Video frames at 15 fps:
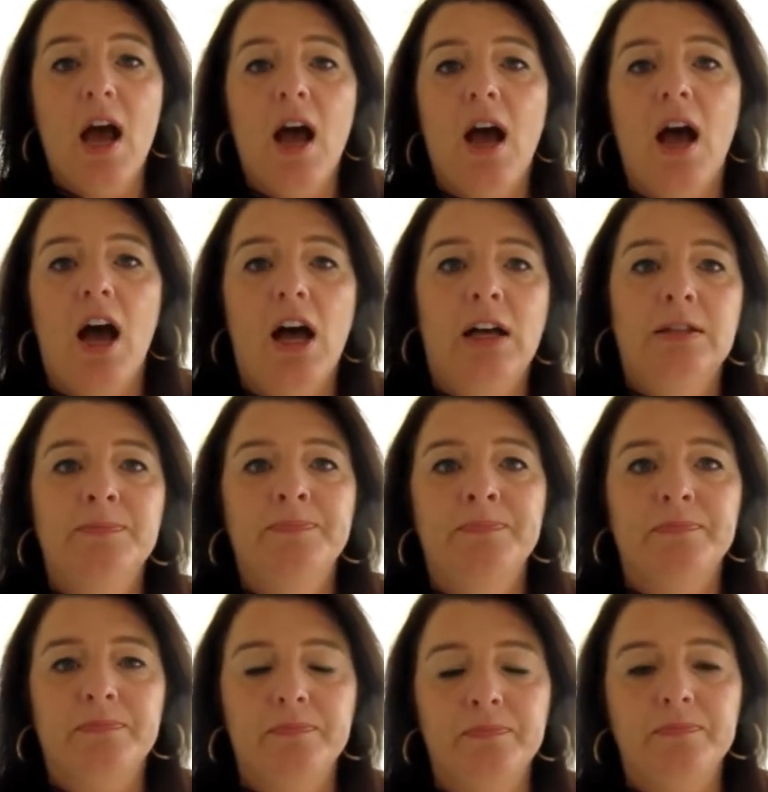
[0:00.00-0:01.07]

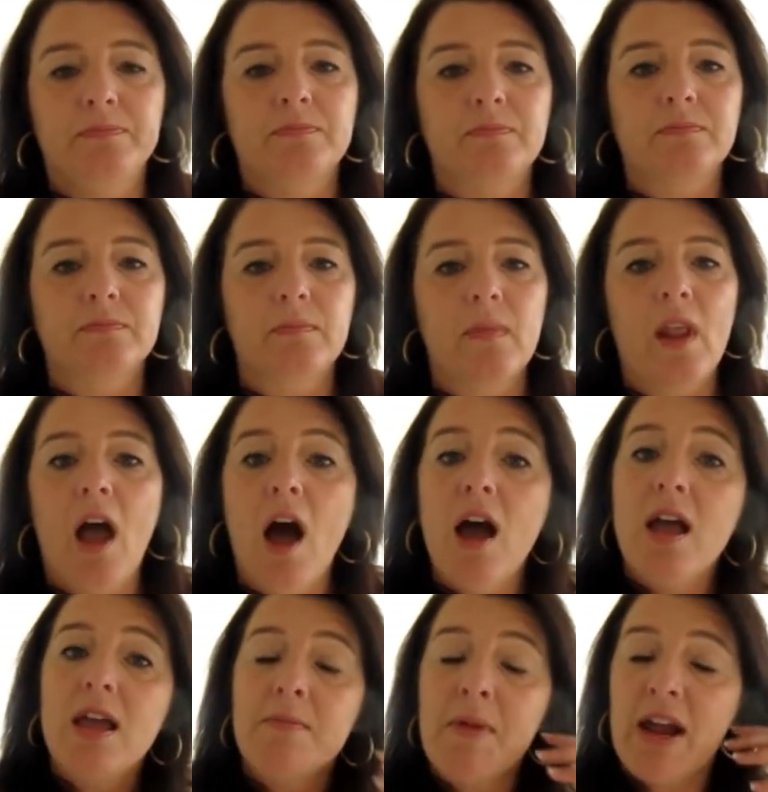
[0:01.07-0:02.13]
Um,
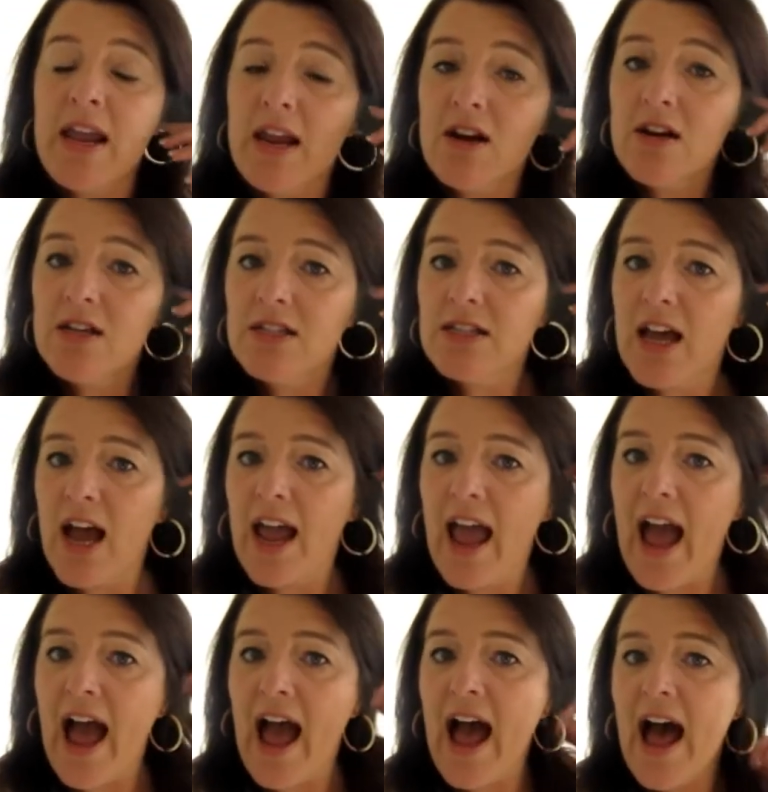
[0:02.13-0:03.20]
in my ears, I
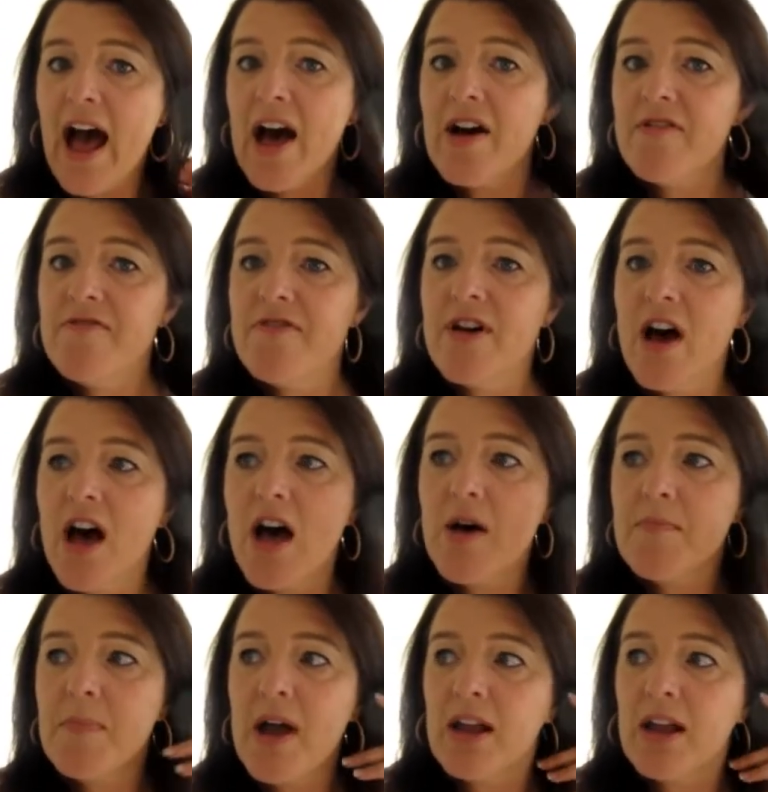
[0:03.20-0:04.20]
have um, my